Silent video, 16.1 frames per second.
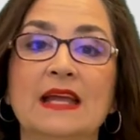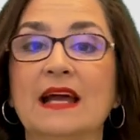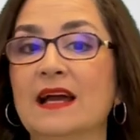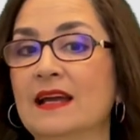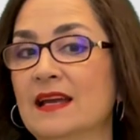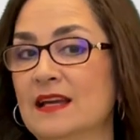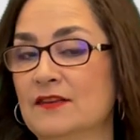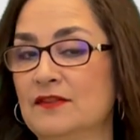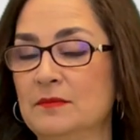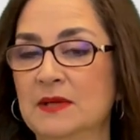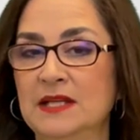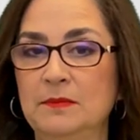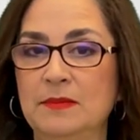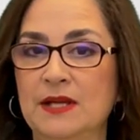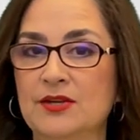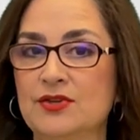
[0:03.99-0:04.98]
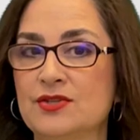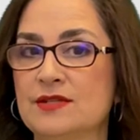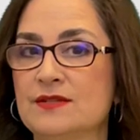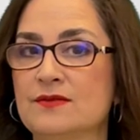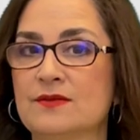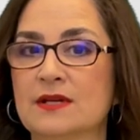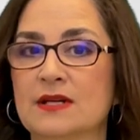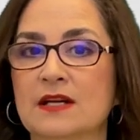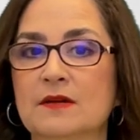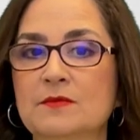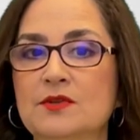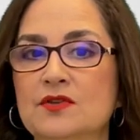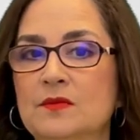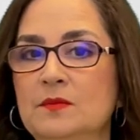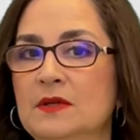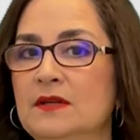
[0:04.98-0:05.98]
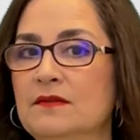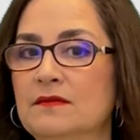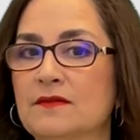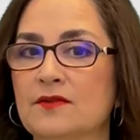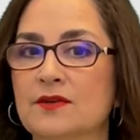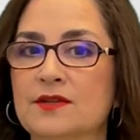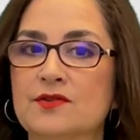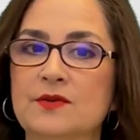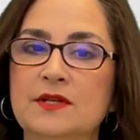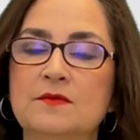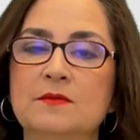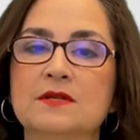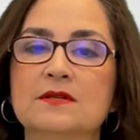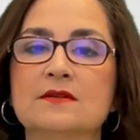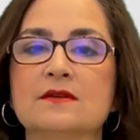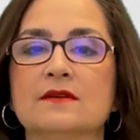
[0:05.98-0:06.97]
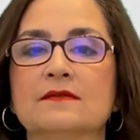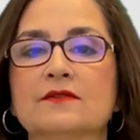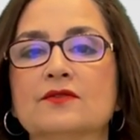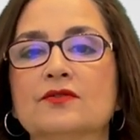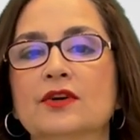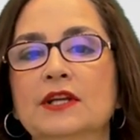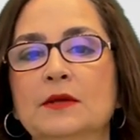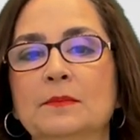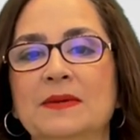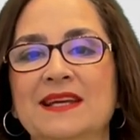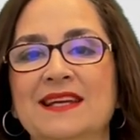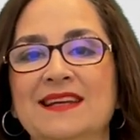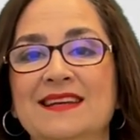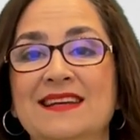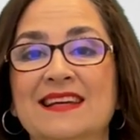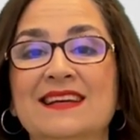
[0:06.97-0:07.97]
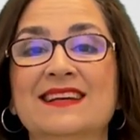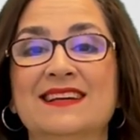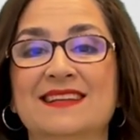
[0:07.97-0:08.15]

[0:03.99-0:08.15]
I have many patients who come to me for treatment of chronic pain